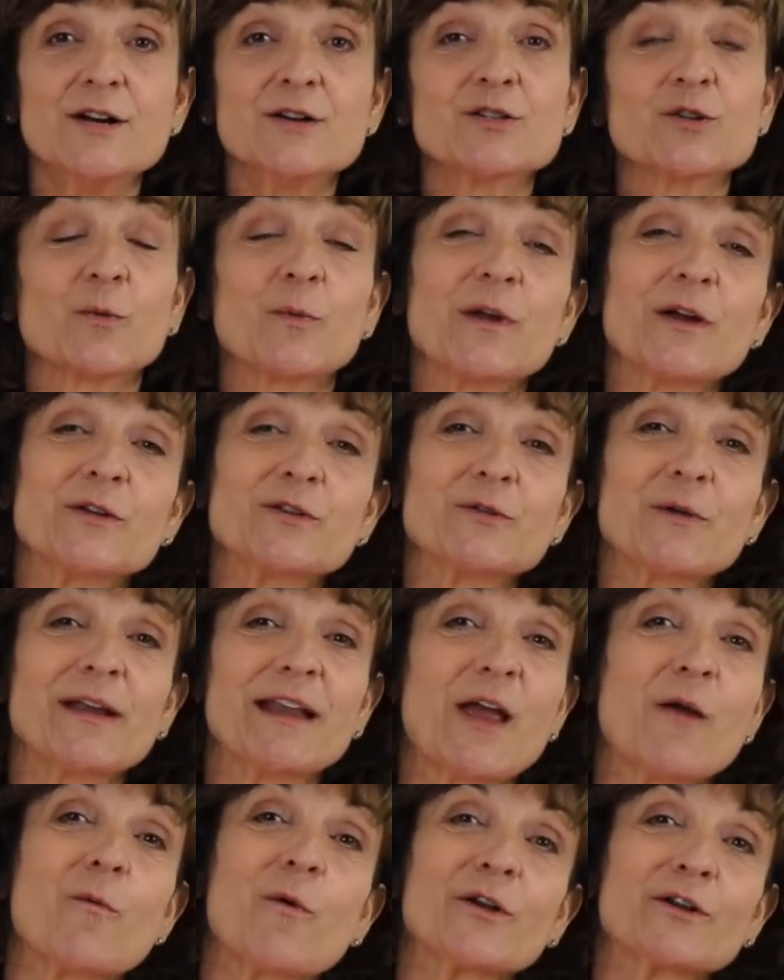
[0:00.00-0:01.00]
So we are doing
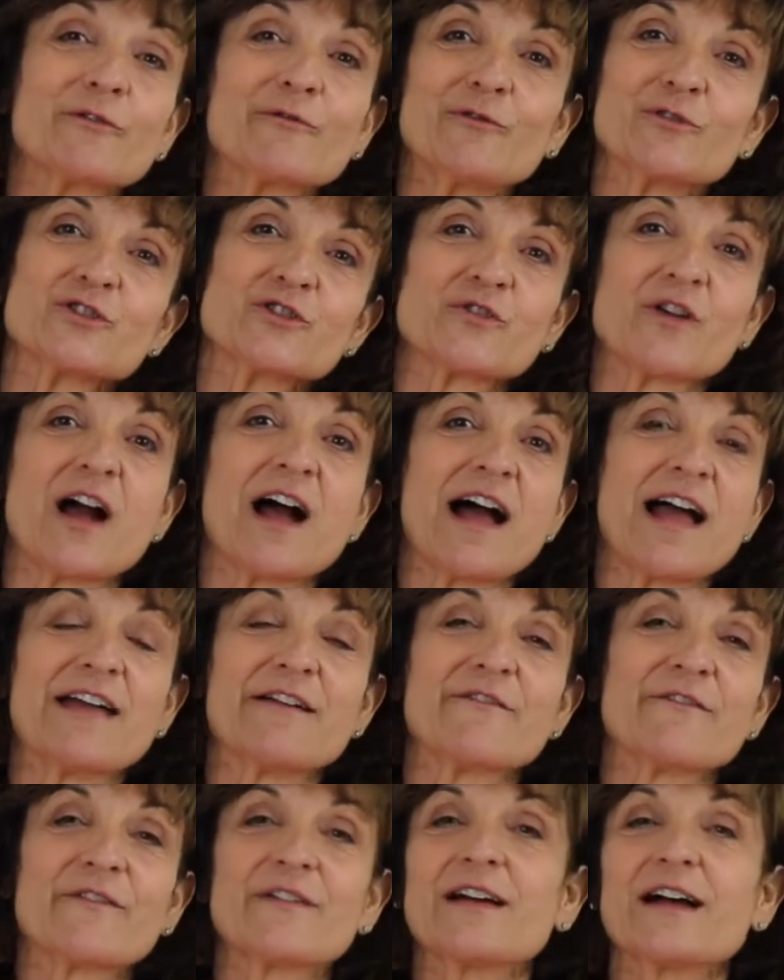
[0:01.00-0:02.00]
a wonderful
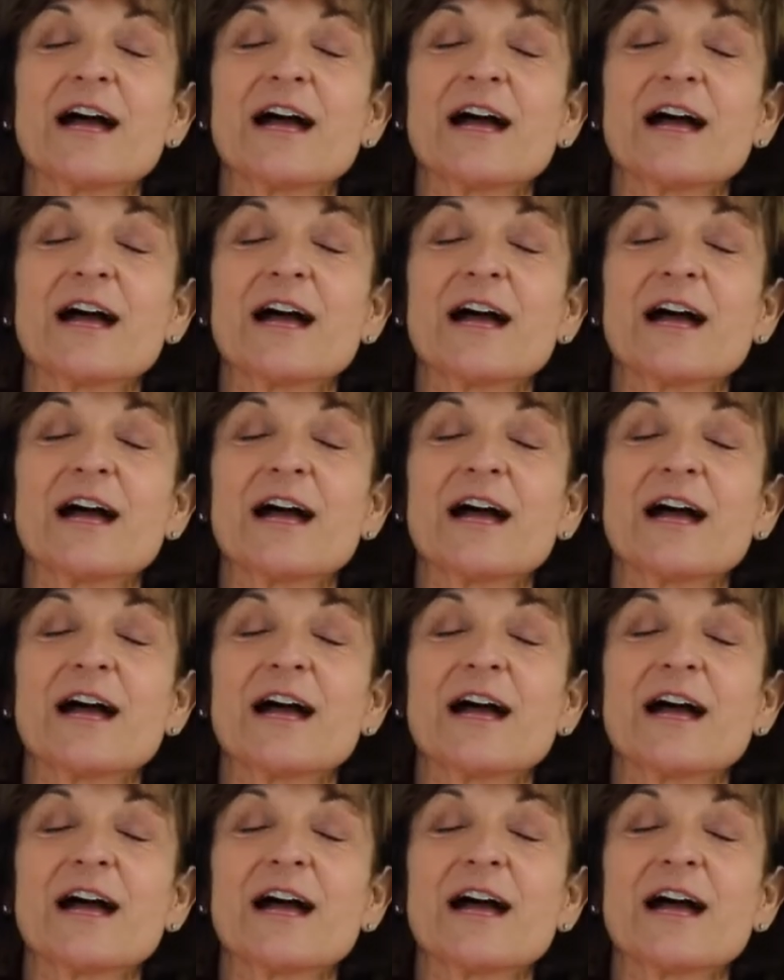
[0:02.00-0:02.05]
drive.